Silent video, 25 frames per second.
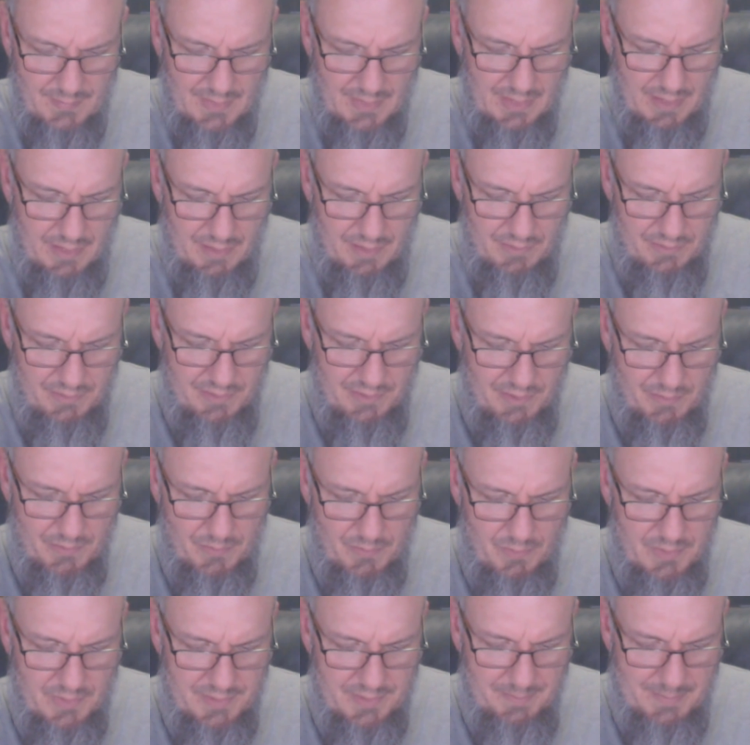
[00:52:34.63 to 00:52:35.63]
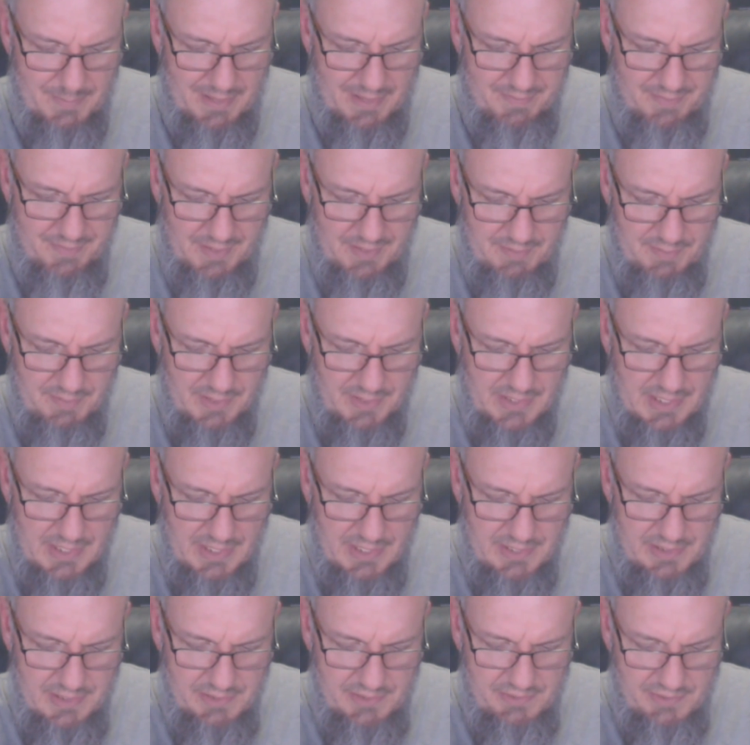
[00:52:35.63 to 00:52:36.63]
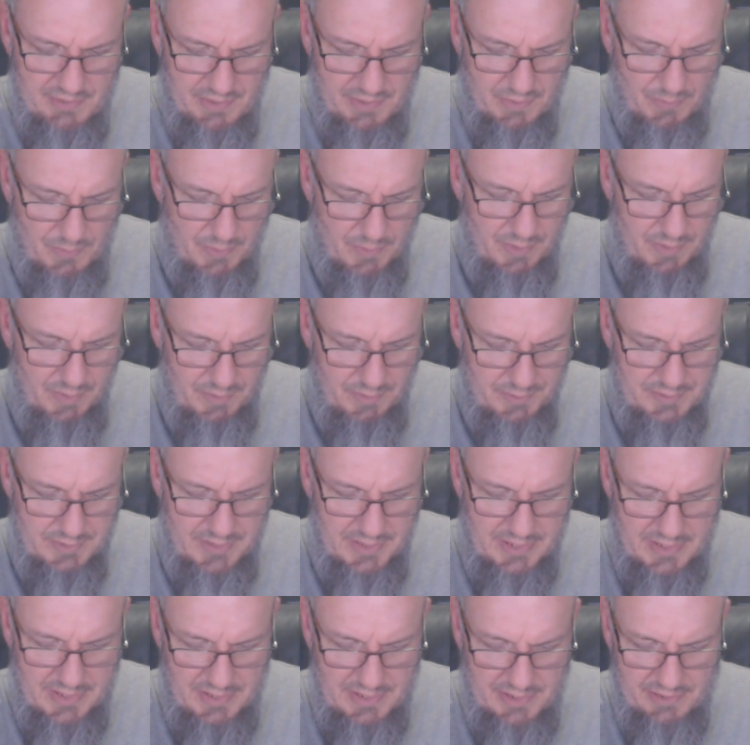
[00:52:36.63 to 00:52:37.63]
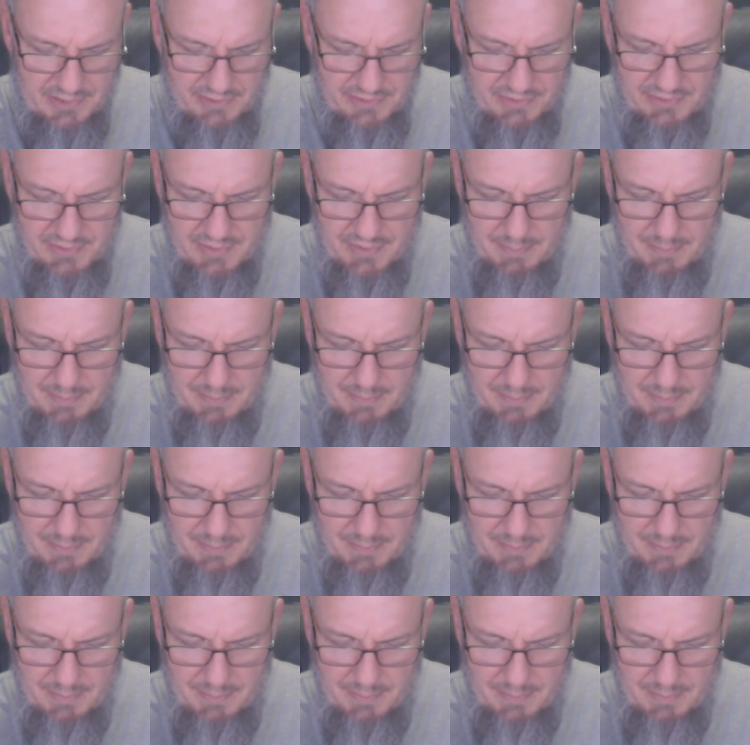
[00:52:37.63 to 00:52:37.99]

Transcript: I don't know, one of my favorite candies in the world is